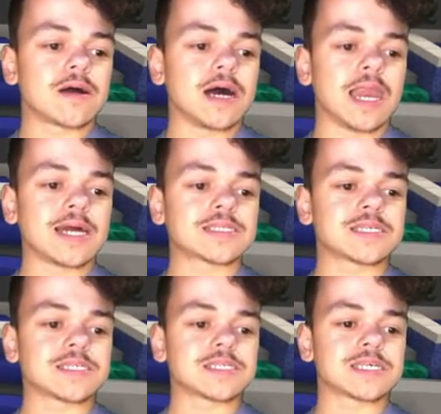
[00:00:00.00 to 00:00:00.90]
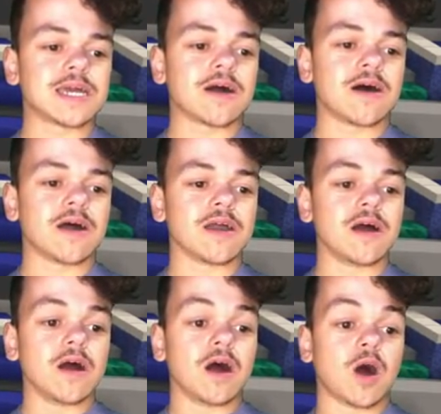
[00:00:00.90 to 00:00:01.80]
Alexa to say hi?
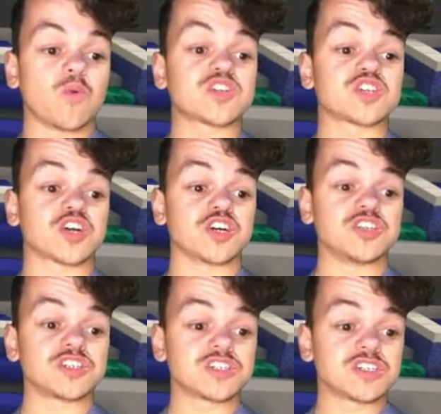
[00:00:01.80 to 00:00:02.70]
I wish I could.